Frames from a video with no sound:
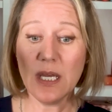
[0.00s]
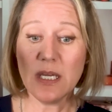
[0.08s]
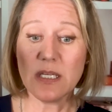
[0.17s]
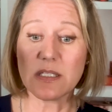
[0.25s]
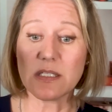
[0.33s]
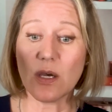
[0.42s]

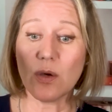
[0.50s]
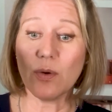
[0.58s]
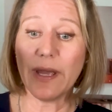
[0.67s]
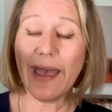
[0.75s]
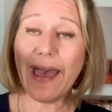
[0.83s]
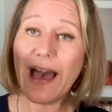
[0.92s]

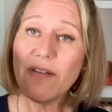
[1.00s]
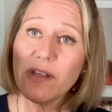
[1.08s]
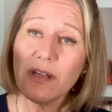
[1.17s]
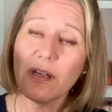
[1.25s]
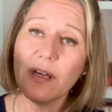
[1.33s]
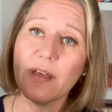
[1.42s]
So
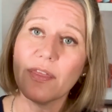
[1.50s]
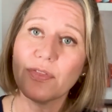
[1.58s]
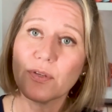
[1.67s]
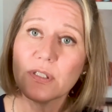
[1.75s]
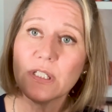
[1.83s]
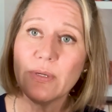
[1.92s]
having a
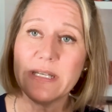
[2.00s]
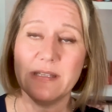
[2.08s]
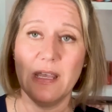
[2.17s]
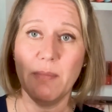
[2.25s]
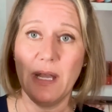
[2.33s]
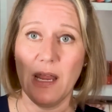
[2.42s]
thorough
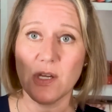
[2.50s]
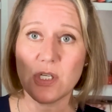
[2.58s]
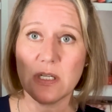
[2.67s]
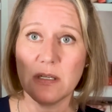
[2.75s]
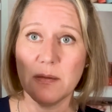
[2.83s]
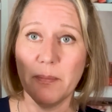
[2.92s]

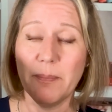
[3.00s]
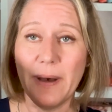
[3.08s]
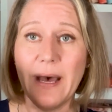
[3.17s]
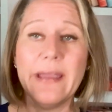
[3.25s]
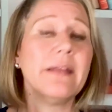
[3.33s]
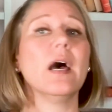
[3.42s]
examination
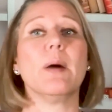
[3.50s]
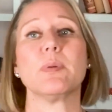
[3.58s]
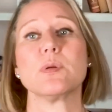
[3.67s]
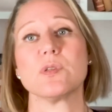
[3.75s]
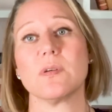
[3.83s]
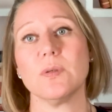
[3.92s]
by an
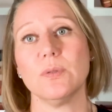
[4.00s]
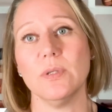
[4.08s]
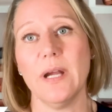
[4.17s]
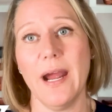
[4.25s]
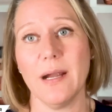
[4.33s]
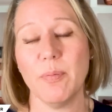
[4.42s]
upper cervical
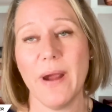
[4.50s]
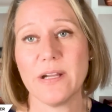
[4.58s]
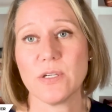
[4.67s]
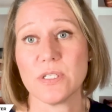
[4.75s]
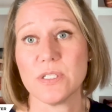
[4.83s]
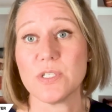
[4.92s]

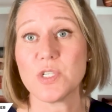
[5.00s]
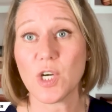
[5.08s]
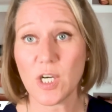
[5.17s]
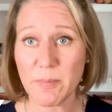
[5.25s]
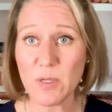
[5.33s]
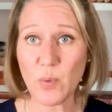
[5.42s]
chiropractor to
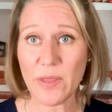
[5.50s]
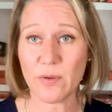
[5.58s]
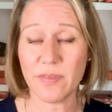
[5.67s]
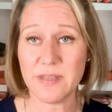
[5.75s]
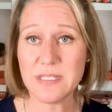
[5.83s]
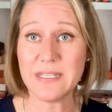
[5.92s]
determine whether
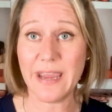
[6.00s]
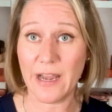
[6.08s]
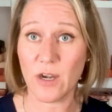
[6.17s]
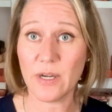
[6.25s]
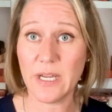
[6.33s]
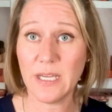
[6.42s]
this
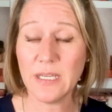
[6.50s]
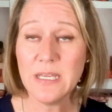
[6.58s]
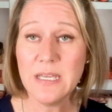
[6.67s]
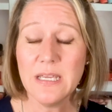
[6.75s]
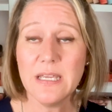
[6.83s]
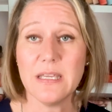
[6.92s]
area
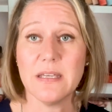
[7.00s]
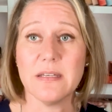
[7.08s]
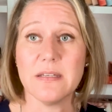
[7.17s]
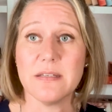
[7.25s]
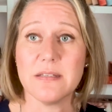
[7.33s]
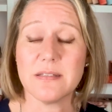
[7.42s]

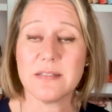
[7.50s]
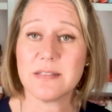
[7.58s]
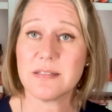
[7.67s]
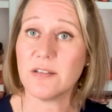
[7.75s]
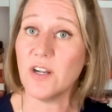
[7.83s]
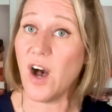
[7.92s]

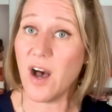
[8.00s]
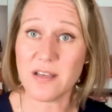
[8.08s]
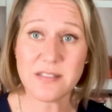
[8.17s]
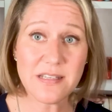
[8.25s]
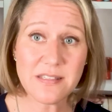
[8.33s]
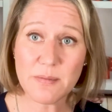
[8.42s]
is
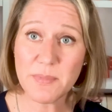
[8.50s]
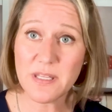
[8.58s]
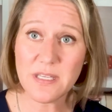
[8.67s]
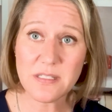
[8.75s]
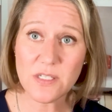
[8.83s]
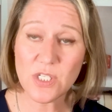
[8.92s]
causing some of
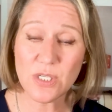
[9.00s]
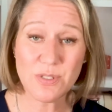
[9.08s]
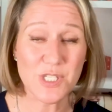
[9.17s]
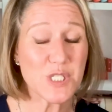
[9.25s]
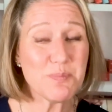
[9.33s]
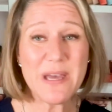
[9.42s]
these issues,
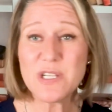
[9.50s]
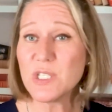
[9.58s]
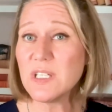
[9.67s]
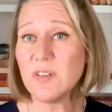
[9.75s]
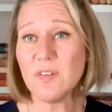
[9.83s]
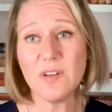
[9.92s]

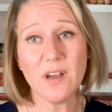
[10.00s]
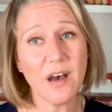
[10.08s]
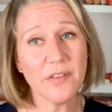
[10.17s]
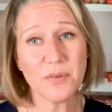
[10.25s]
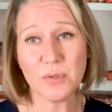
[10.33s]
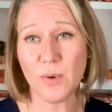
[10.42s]
especially if you've
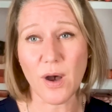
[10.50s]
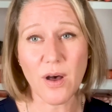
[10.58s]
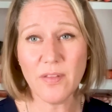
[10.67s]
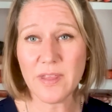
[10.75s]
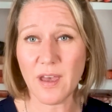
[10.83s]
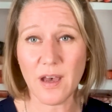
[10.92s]
gone through
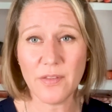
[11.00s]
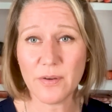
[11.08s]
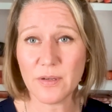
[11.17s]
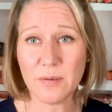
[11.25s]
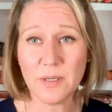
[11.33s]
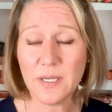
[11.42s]
all the
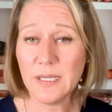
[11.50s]
other